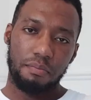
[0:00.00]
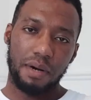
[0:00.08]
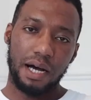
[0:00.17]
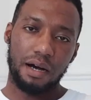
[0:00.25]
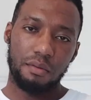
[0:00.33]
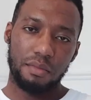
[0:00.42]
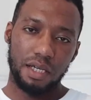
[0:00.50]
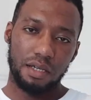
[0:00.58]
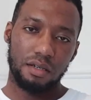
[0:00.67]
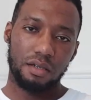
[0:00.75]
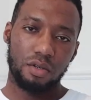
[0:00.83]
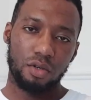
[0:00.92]

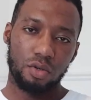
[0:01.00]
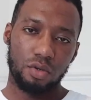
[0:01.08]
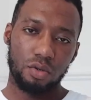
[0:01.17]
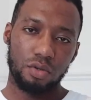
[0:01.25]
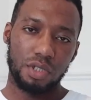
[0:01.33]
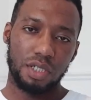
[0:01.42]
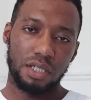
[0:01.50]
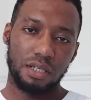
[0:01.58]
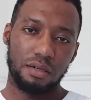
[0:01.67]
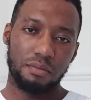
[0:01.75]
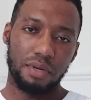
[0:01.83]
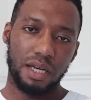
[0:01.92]
Balmain,
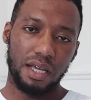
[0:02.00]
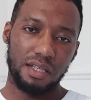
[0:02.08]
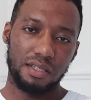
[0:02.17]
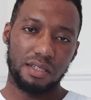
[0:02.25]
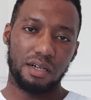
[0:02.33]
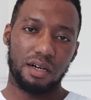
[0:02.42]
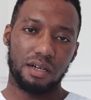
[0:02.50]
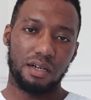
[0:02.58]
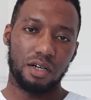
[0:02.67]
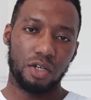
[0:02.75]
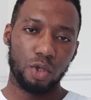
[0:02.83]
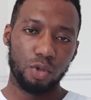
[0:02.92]
Gucci,
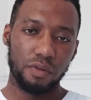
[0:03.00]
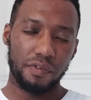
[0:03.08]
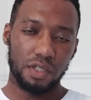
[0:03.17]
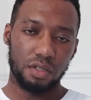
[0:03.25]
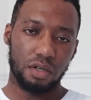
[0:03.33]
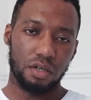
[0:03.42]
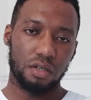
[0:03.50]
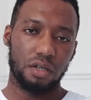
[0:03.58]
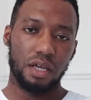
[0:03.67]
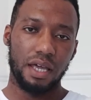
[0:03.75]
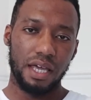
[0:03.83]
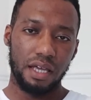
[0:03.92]
Balenciaga, Louis Vuitton,
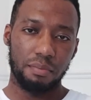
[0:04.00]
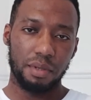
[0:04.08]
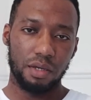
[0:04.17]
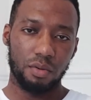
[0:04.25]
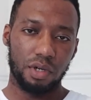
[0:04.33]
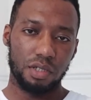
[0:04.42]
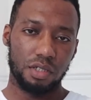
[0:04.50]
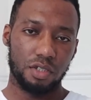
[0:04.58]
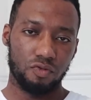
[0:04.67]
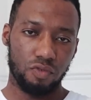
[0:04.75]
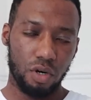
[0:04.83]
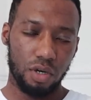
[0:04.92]
AP
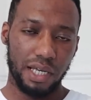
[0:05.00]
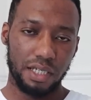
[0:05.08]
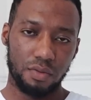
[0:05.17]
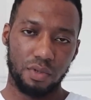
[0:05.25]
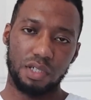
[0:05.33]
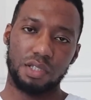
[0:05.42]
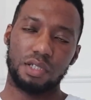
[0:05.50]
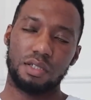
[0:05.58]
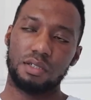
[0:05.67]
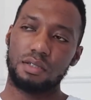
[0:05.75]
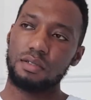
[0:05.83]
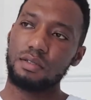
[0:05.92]
watches, Rolex
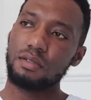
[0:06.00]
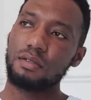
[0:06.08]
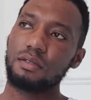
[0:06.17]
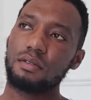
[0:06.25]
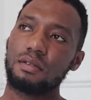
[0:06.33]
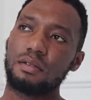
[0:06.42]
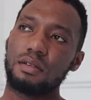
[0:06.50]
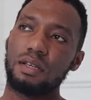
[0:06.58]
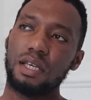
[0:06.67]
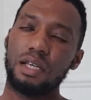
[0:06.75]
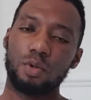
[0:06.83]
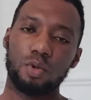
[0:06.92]
watches
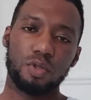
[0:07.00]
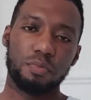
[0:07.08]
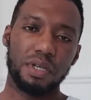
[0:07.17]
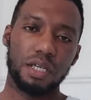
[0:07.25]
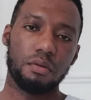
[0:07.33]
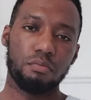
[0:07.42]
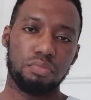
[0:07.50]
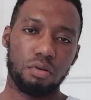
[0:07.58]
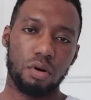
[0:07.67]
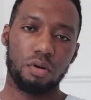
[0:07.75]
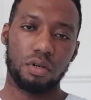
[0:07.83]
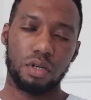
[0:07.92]
equals being
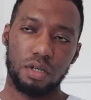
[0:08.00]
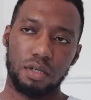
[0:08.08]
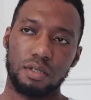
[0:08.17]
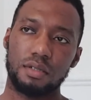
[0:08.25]
broke.